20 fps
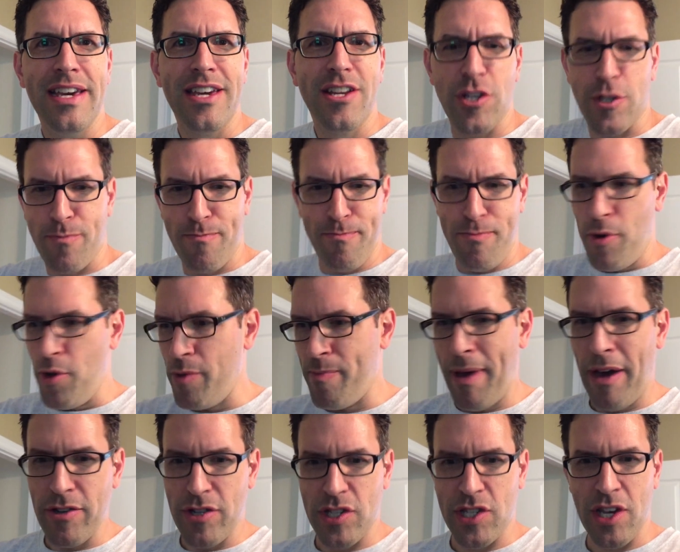you just pull the
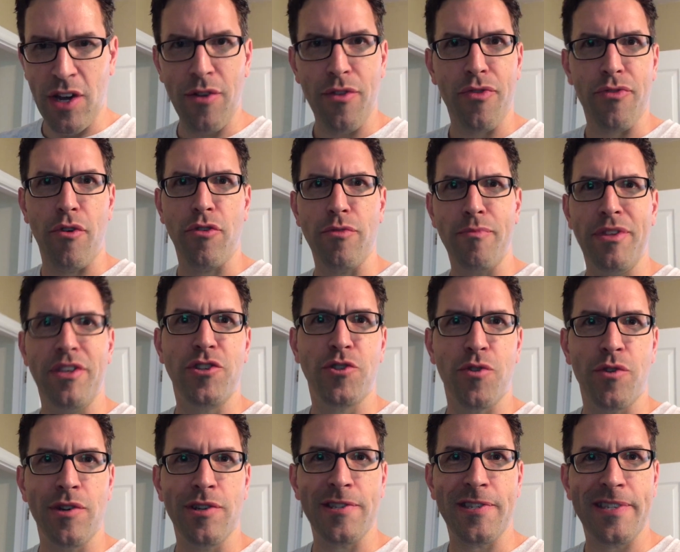pouches out, throw them in the
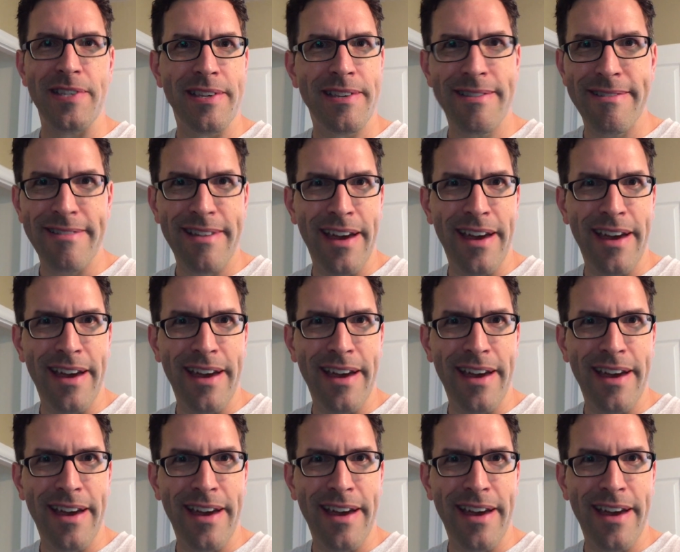drawers,